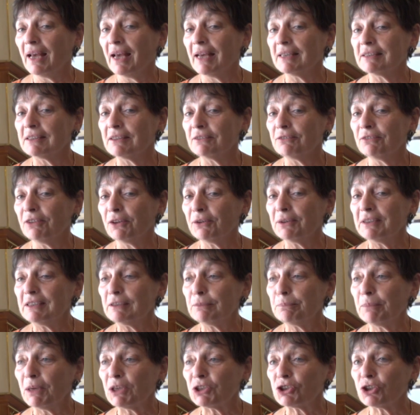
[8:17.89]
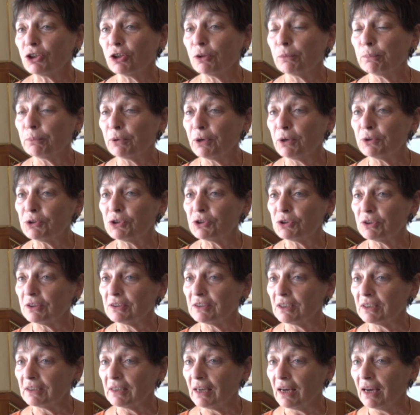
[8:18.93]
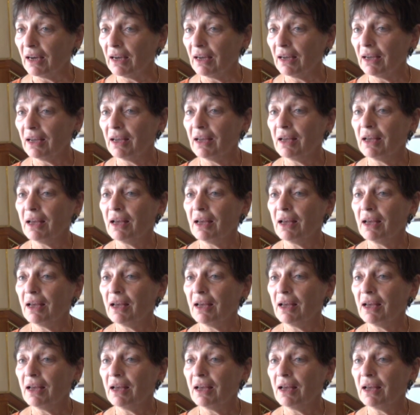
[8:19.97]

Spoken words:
has a very special approach to Tanakh,